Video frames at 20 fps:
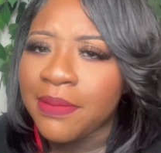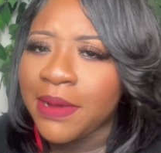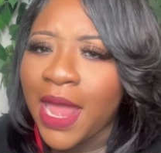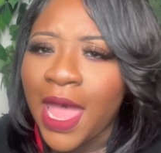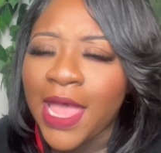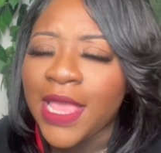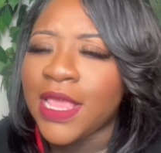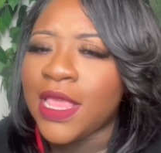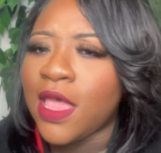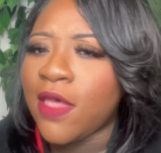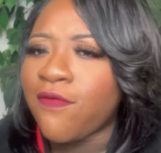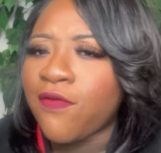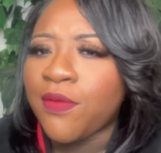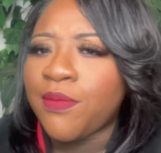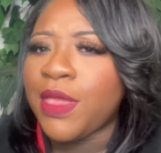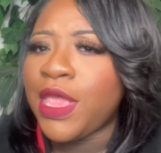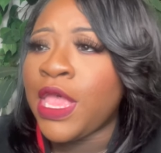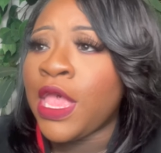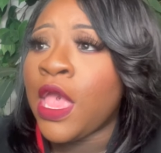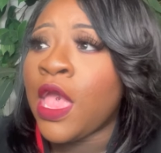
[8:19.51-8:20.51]
like, giving
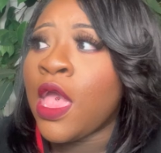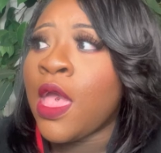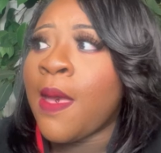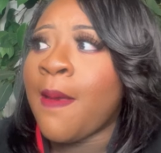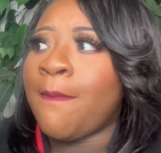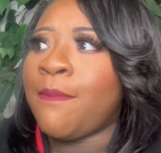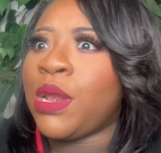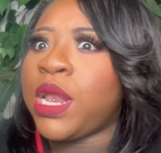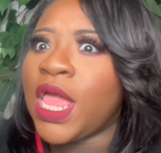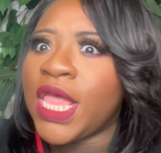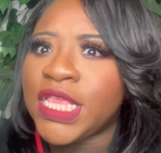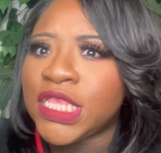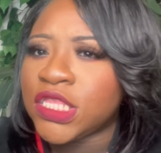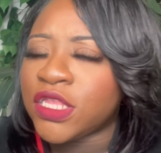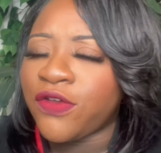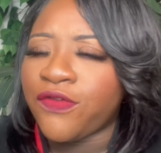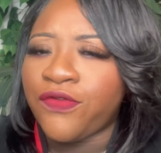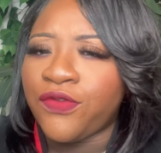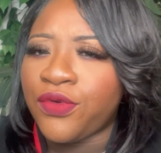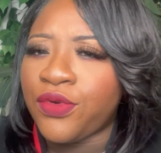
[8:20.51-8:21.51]
me plates
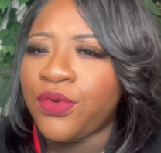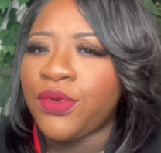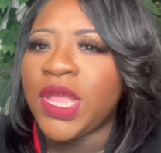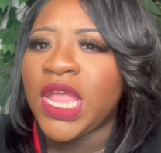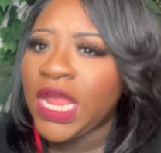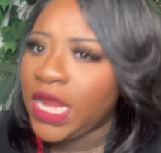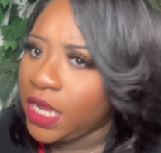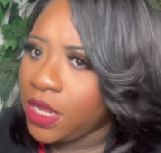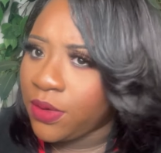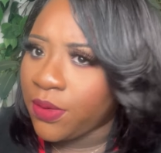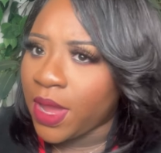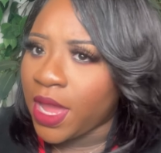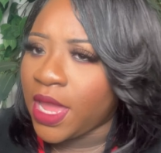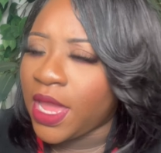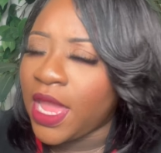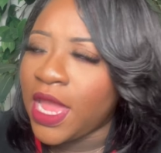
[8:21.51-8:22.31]
of food anyway.